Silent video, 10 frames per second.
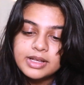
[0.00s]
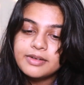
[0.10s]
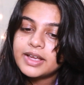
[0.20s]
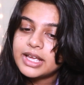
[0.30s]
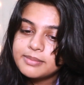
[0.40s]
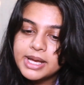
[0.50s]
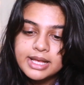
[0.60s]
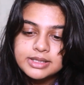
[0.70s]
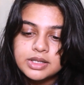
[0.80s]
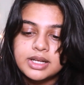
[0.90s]
If I get my
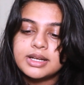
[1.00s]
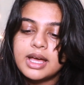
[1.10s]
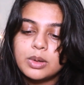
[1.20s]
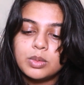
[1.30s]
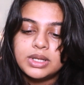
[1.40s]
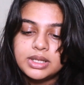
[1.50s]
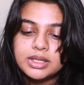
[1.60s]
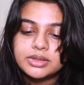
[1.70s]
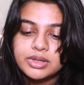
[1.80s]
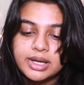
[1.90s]
hands on it, I will
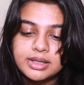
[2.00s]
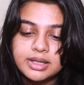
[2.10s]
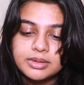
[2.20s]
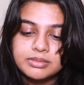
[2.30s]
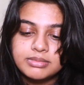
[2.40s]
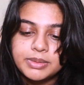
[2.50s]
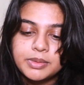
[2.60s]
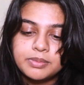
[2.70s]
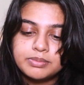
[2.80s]
try it and maybe